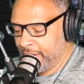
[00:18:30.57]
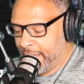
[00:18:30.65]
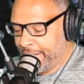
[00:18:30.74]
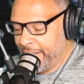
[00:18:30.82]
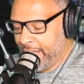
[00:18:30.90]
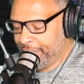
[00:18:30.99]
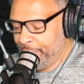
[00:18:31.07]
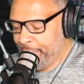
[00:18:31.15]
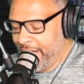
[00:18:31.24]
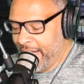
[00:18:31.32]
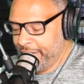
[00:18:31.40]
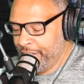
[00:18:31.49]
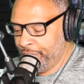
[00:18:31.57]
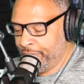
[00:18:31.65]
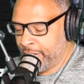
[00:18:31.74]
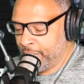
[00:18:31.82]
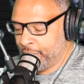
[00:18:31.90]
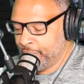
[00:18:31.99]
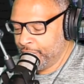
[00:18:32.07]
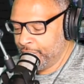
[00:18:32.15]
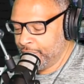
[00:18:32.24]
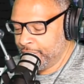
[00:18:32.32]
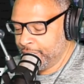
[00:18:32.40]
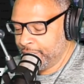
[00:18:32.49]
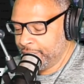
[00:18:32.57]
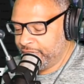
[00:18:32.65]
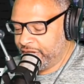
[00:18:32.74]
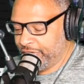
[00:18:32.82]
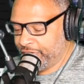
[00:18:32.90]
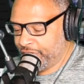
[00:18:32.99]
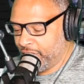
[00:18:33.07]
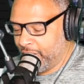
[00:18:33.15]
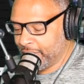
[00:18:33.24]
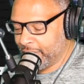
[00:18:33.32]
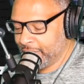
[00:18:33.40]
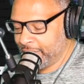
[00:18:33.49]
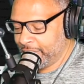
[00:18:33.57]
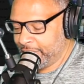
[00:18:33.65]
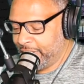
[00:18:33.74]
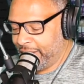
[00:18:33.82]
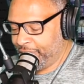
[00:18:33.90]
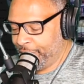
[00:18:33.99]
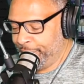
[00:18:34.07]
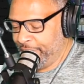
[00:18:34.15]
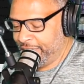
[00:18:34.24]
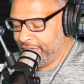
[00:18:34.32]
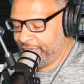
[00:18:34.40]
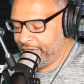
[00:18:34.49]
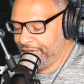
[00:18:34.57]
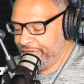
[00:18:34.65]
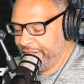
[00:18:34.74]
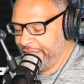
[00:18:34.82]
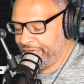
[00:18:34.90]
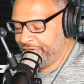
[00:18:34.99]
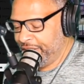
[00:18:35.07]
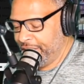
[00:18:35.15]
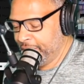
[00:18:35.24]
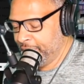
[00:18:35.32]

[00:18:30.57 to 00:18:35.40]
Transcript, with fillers: I never met you, though. Just talk. That's a big decision, isn't it?